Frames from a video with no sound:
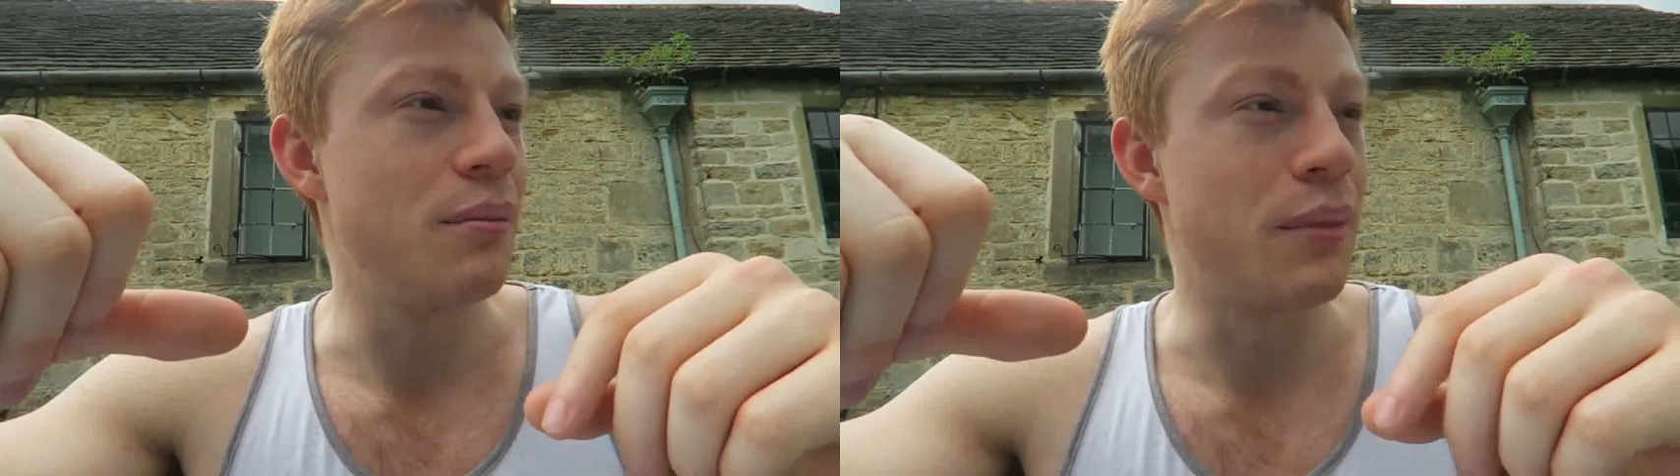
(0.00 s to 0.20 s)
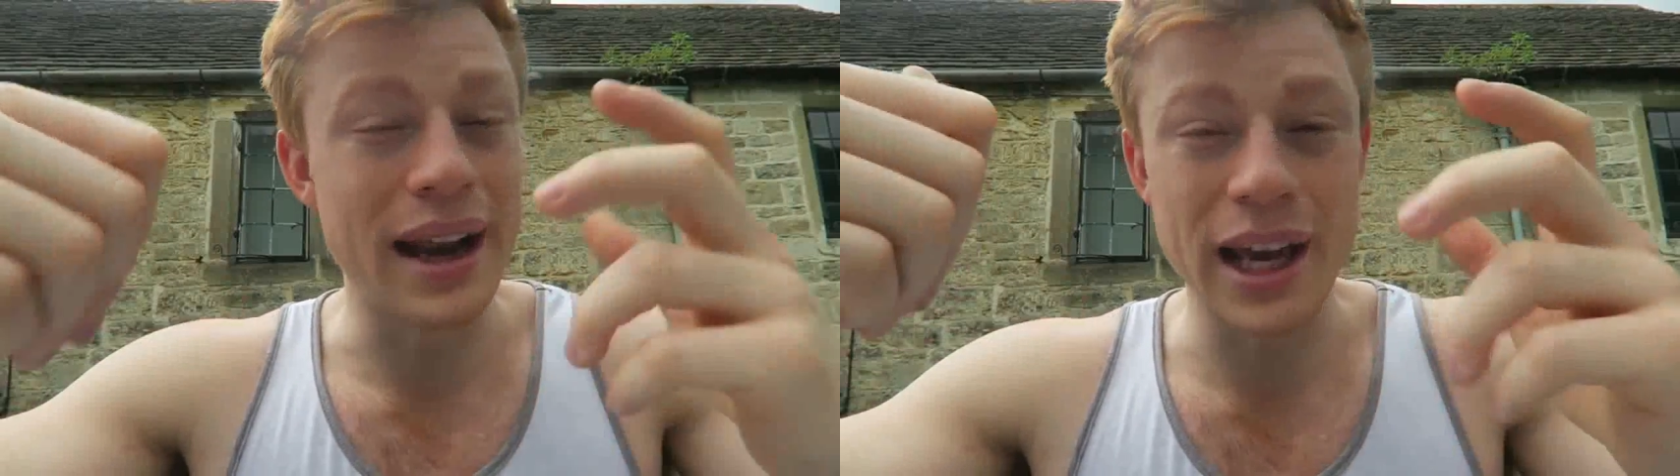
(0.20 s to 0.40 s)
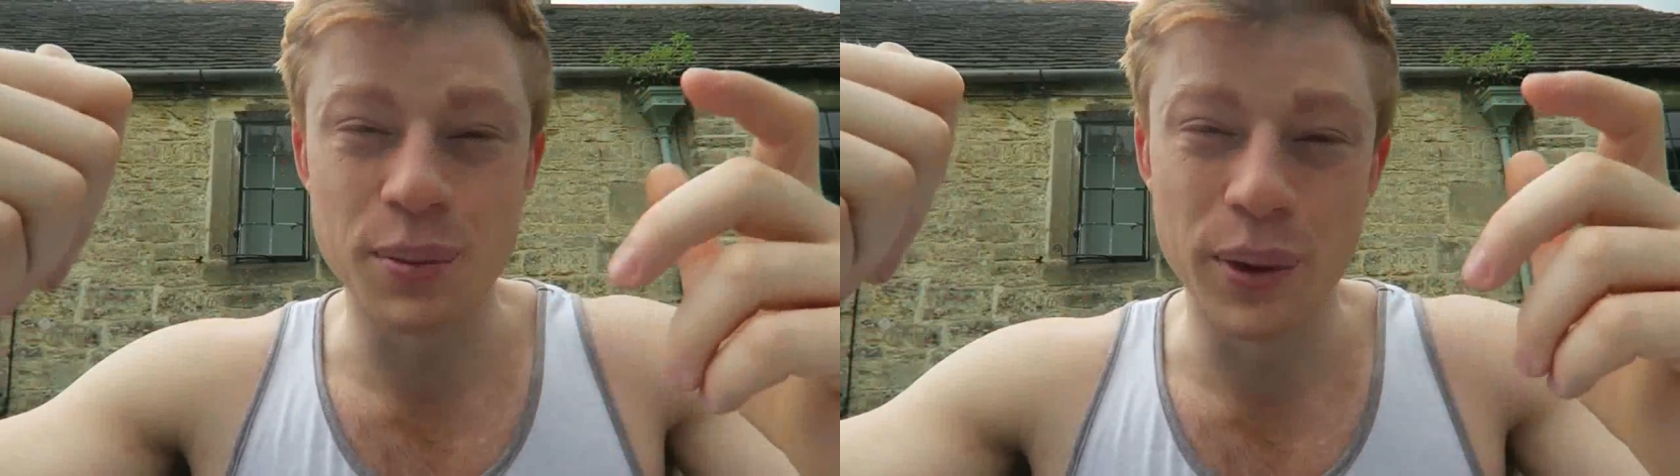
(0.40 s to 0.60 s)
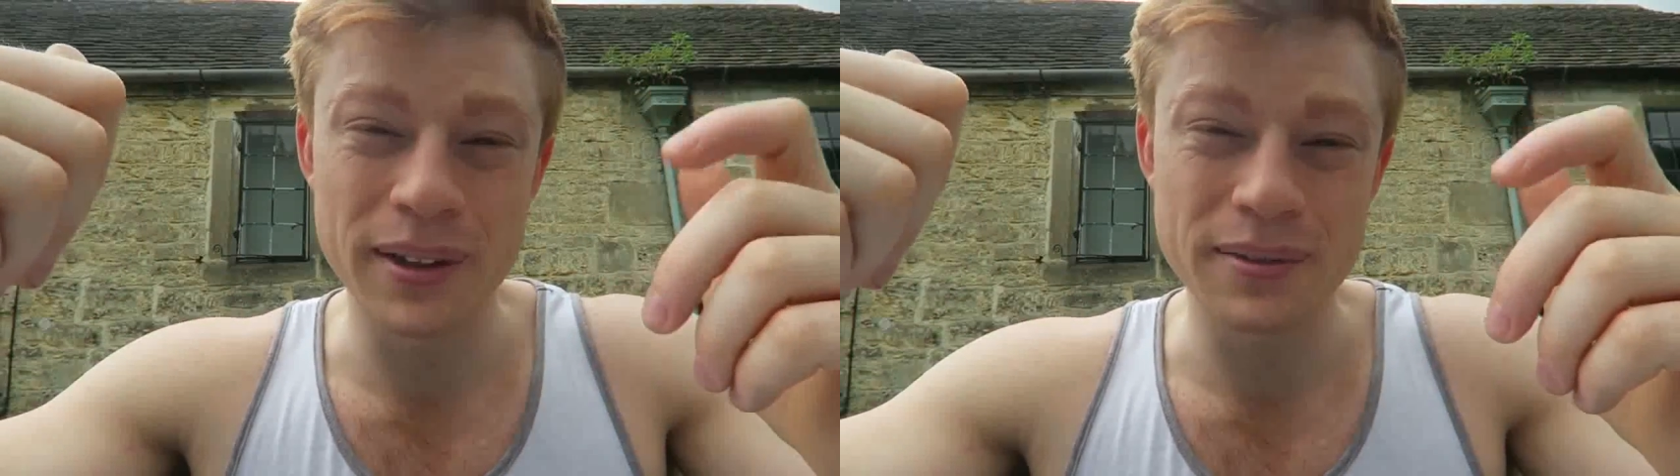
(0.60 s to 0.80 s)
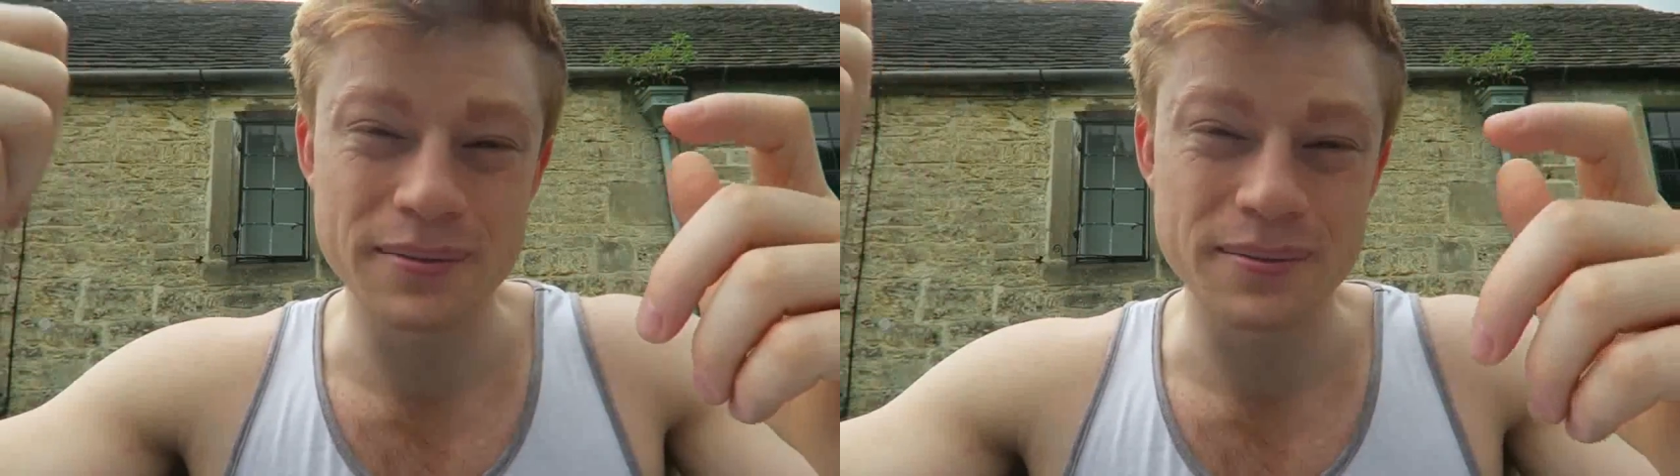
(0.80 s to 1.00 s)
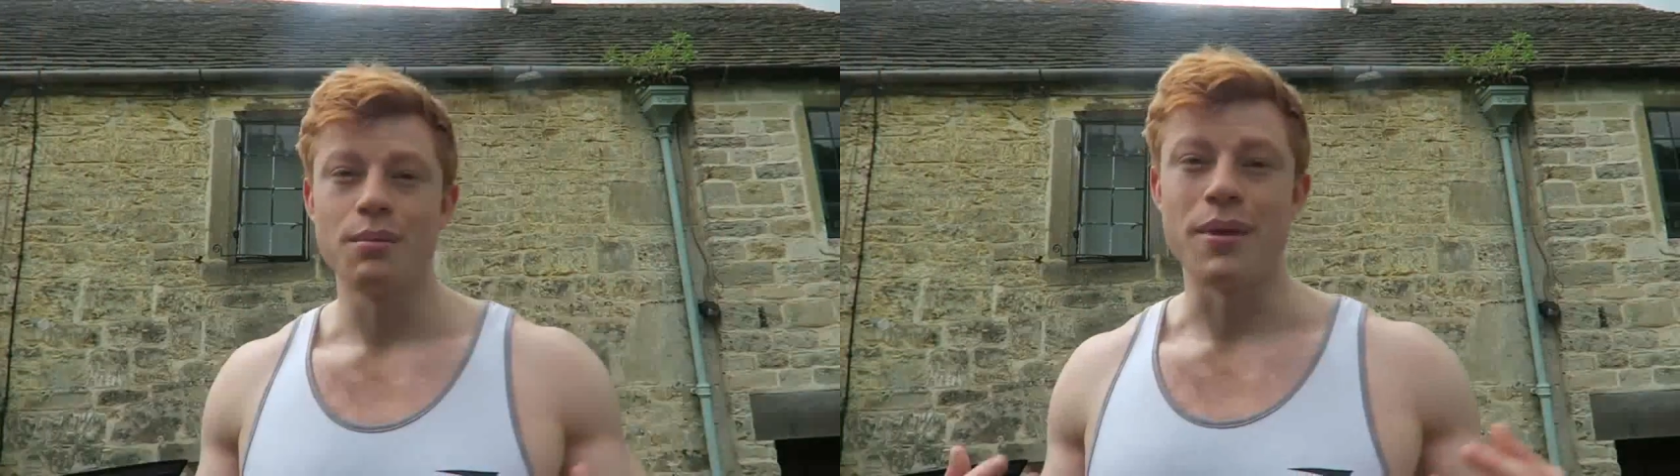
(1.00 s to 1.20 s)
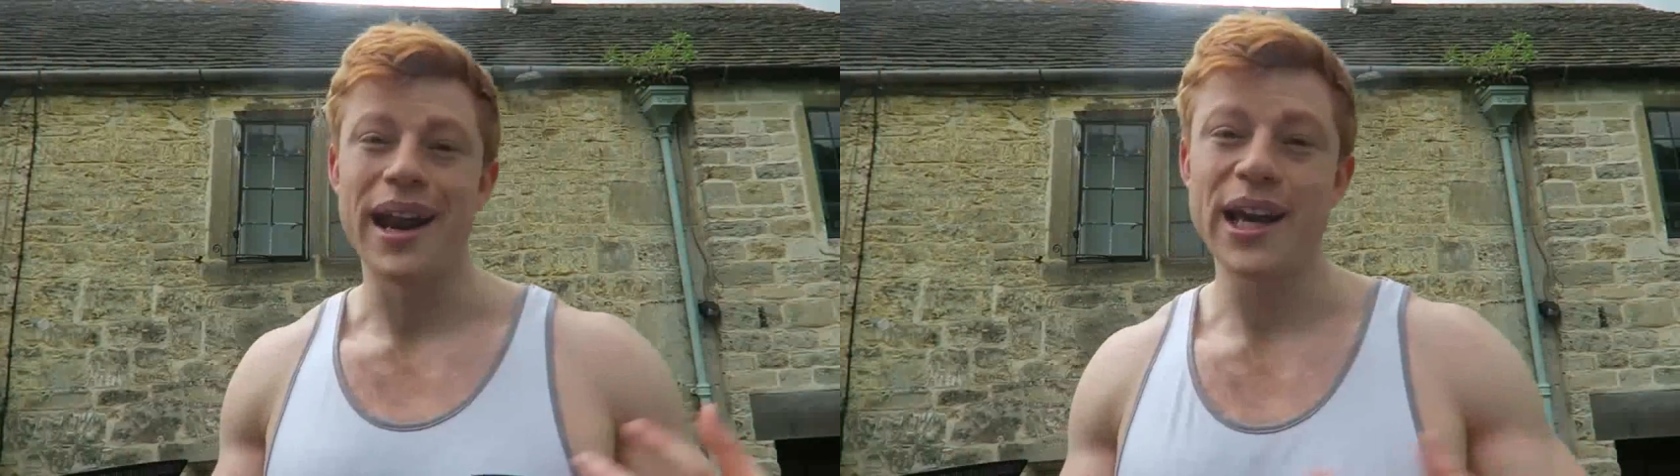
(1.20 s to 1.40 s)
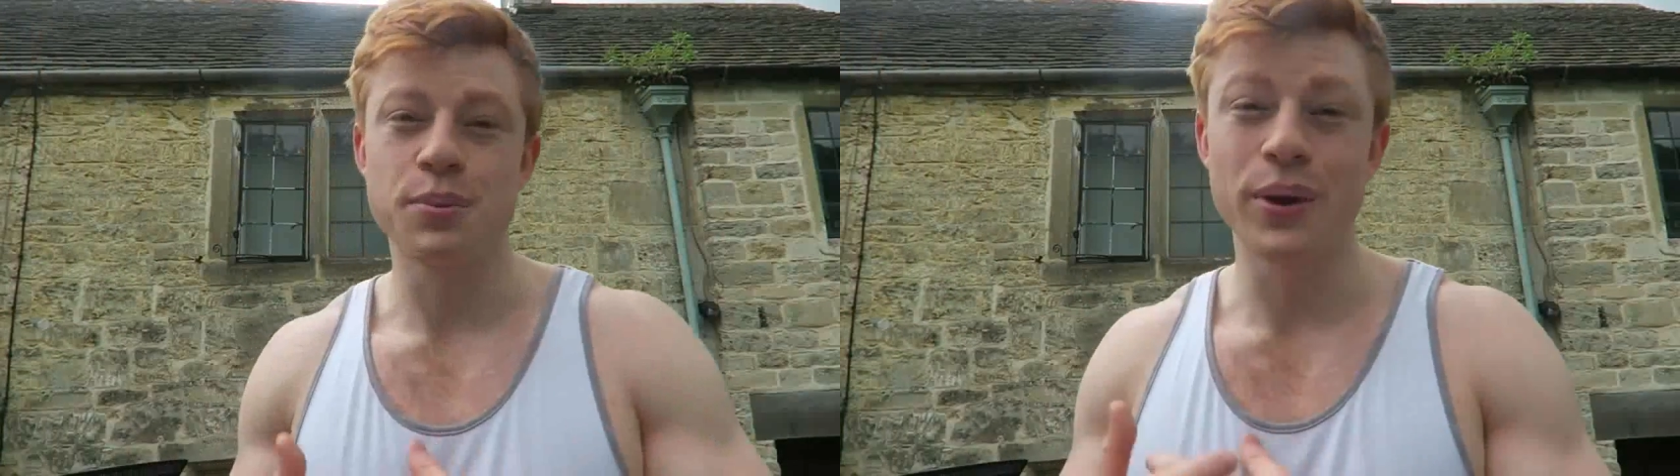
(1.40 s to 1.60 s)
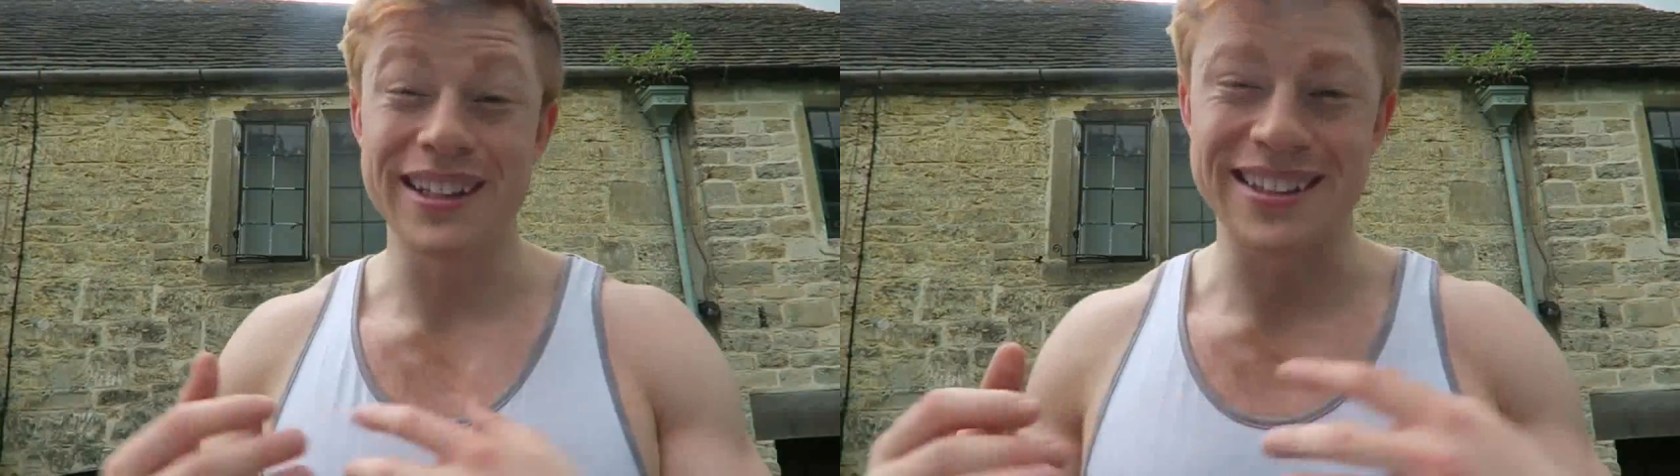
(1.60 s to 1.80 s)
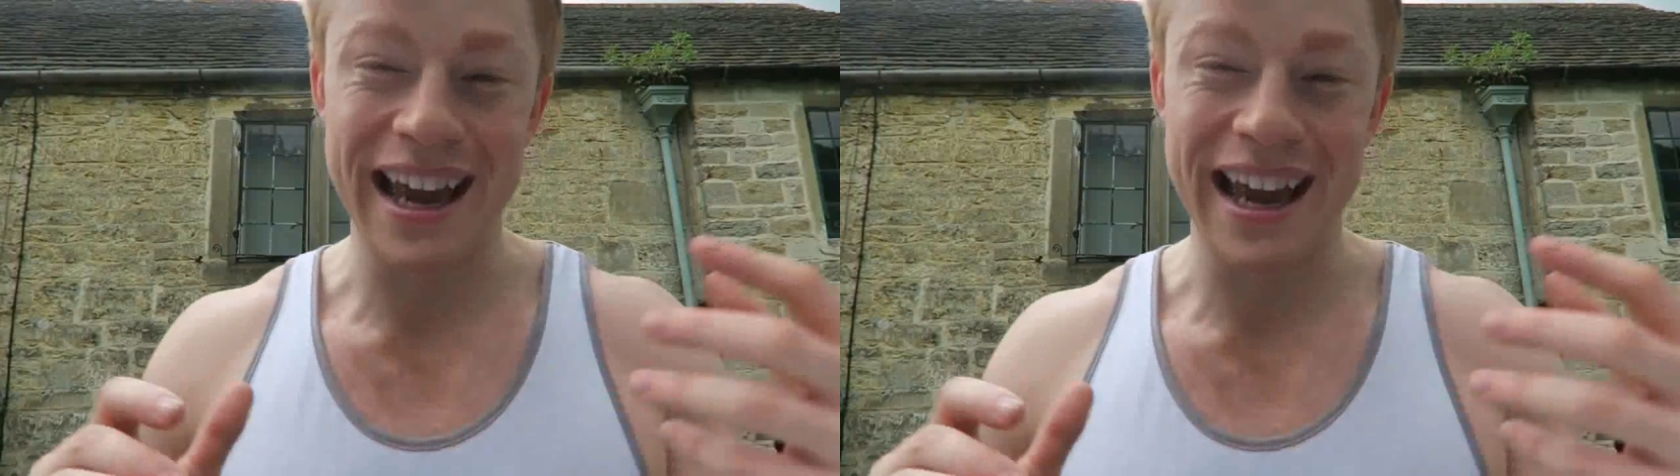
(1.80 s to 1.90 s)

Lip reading: My next point is